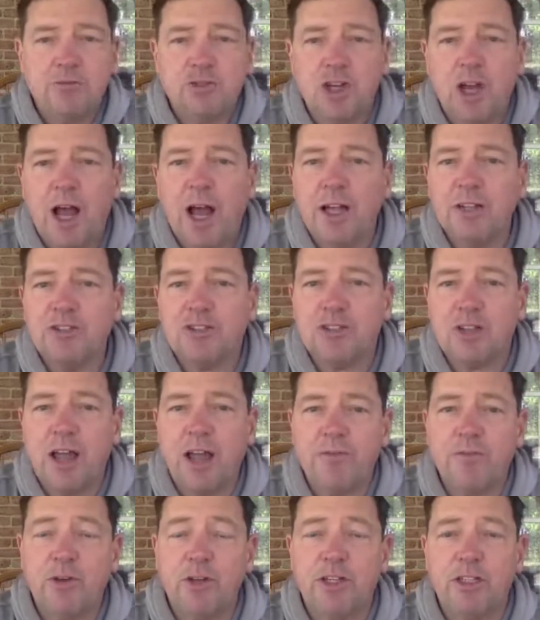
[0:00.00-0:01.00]
John
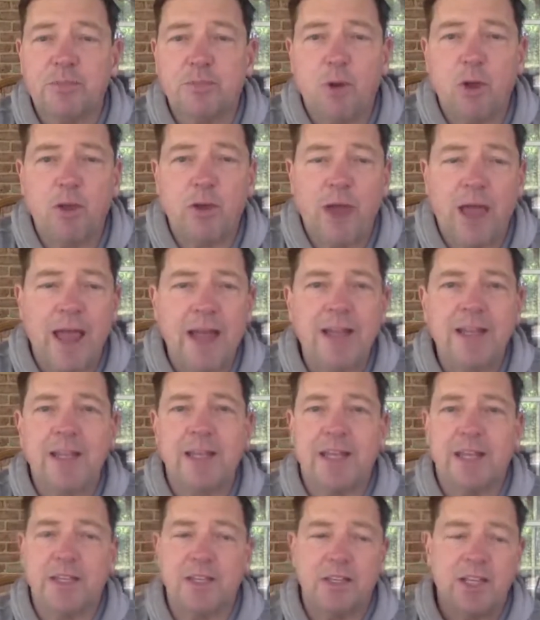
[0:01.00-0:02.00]
Schlafly and his brother
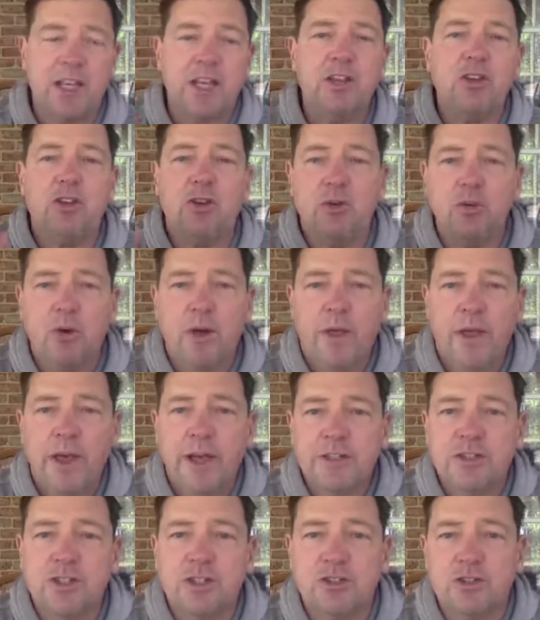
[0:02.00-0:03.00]
Andy continue
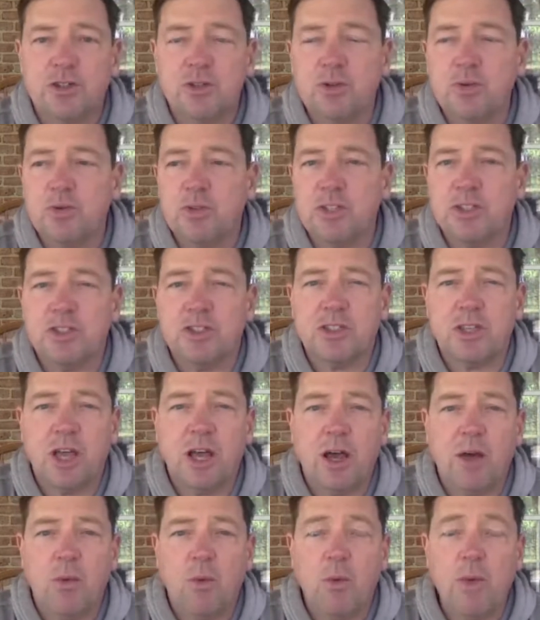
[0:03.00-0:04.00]
to do this
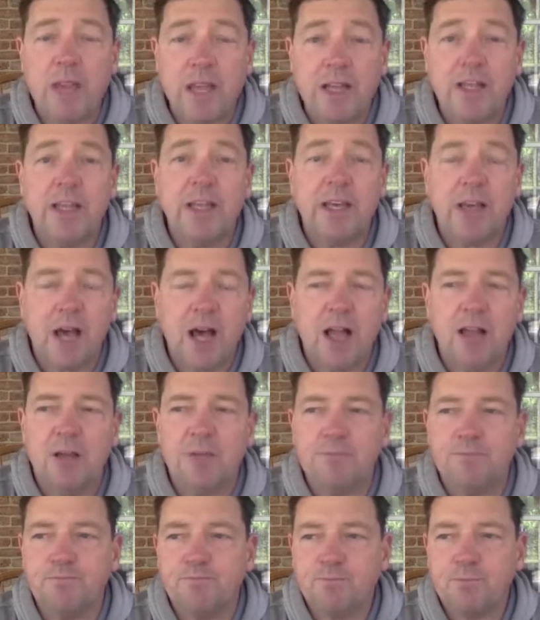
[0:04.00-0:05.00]
weekly
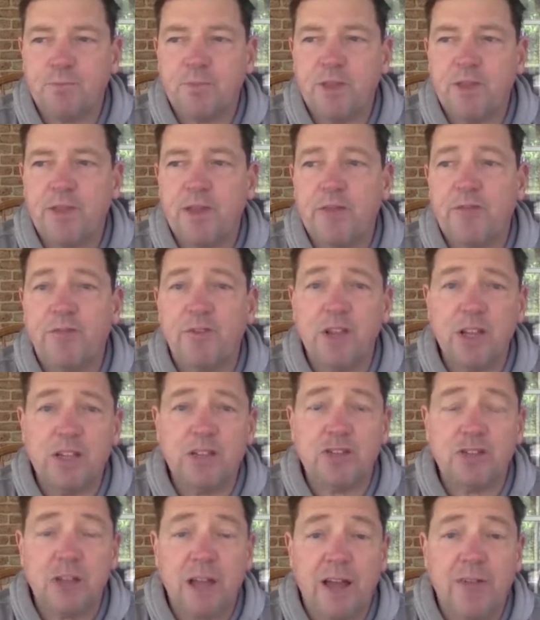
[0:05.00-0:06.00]
column that
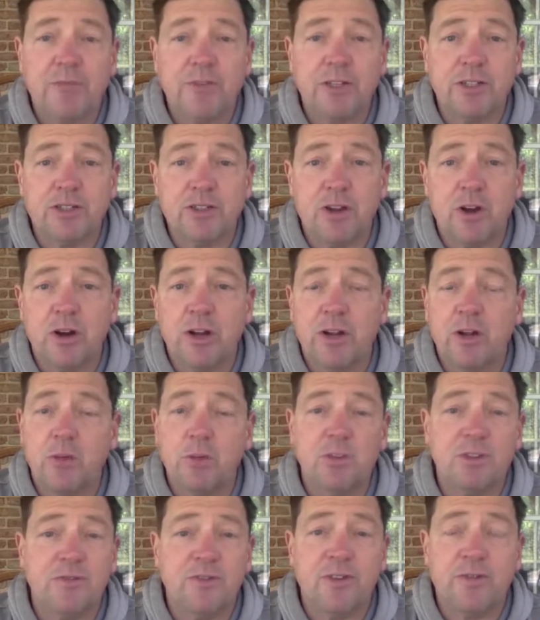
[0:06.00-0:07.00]
Phyllis Schlafly started
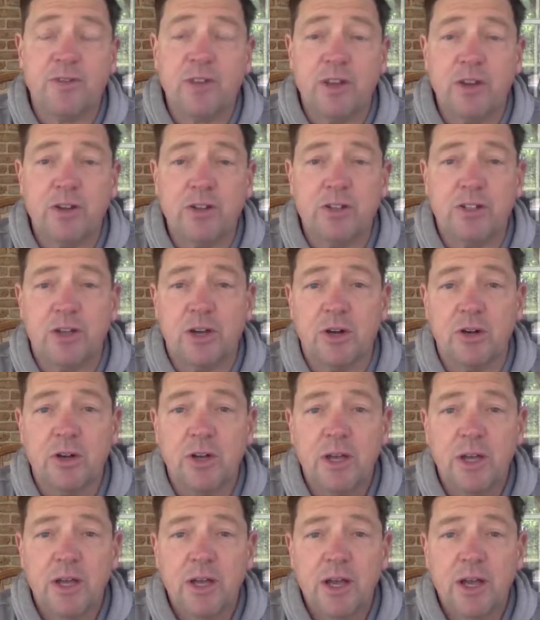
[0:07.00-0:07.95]
almost 50 years ago.